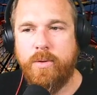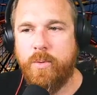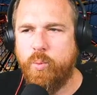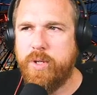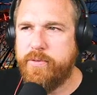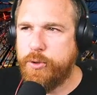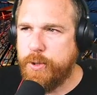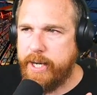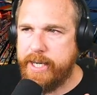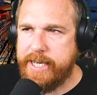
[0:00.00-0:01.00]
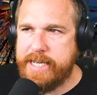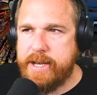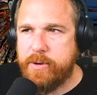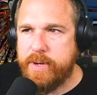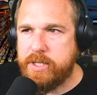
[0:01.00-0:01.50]
would have created an
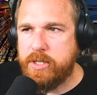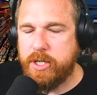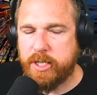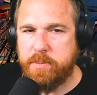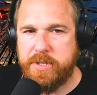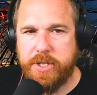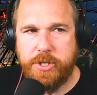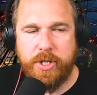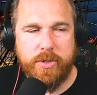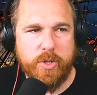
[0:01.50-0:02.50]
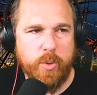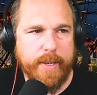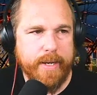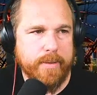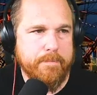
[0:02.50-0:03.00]
interesting juxtaposition to
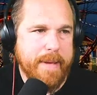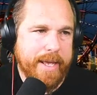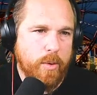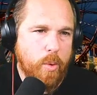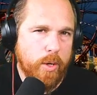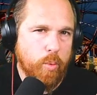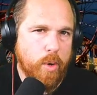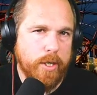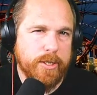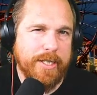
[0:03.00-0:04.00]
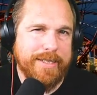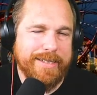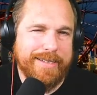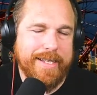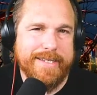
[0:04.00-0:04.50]
where Matterhorn works because it
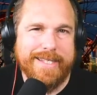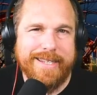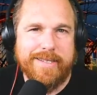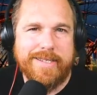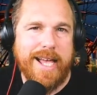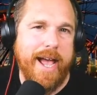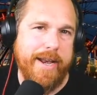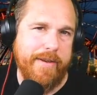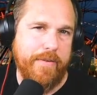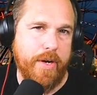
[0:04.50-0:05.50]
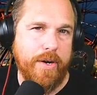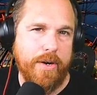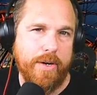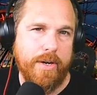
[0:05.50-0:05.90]
sits to the side of her